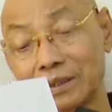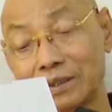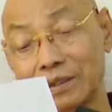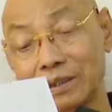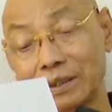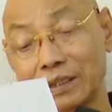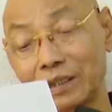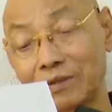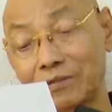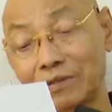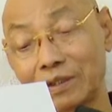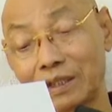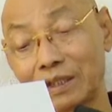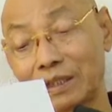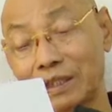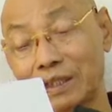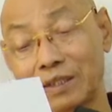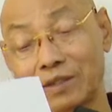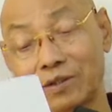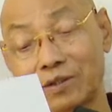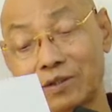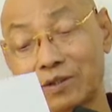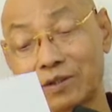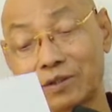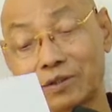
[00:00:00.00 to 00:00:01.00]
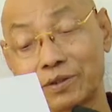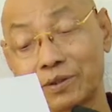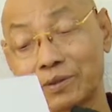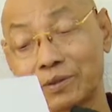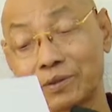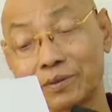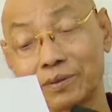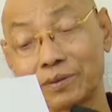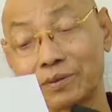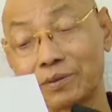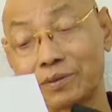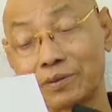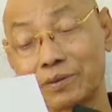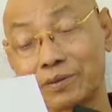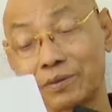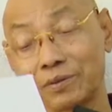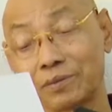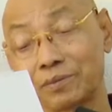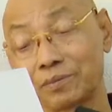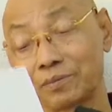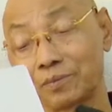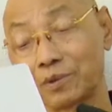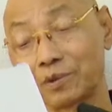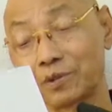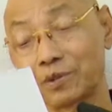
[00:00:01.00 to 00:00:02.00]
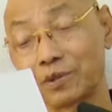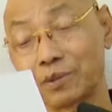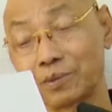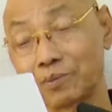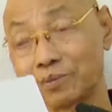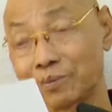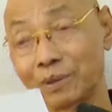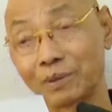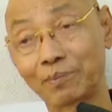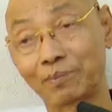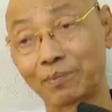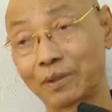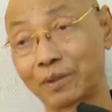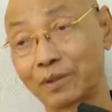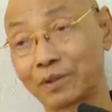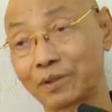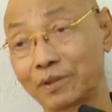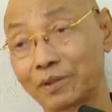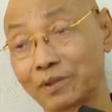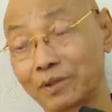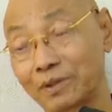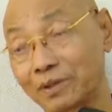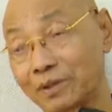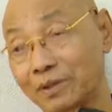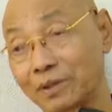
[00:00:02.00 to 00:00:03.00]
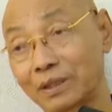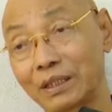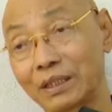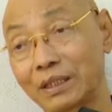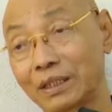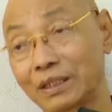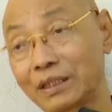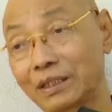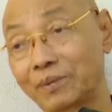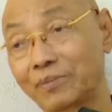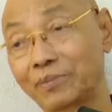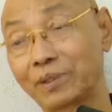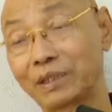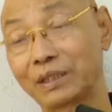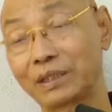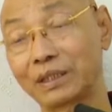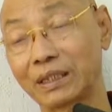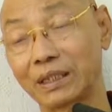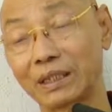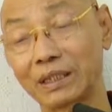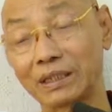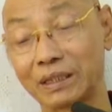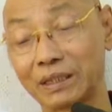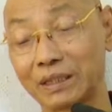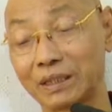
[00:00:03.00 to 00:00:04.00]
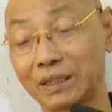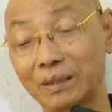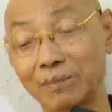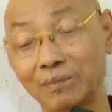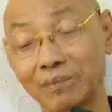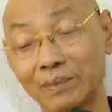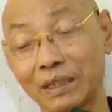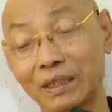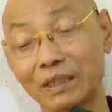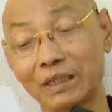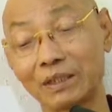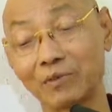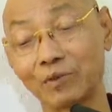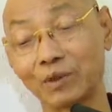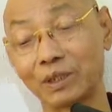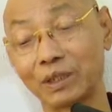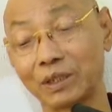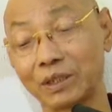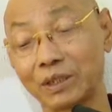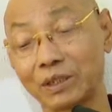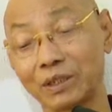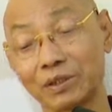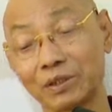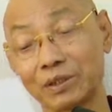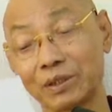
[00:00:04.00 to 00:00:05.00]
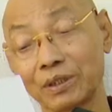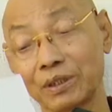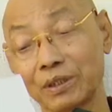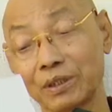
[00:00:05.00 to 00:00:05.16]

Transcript: Nirvana also, most of people also interpret it in many ways.